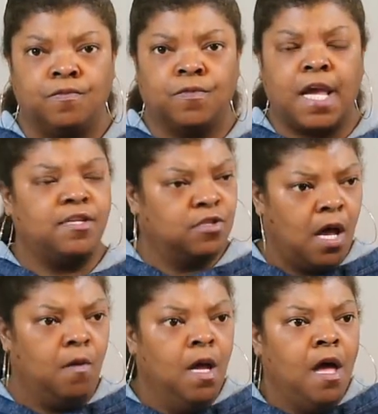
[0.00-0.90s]
Okay?
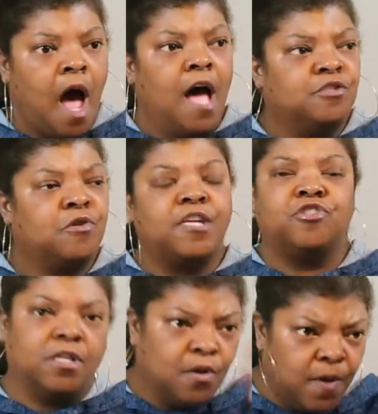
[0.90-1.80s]
So, Andrei
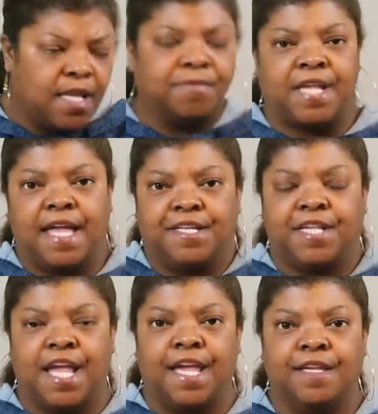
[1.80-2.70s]
should have went upside
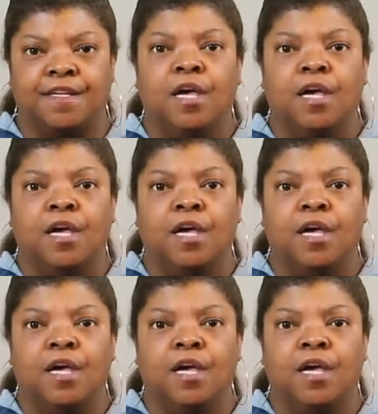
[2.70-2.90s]
his head.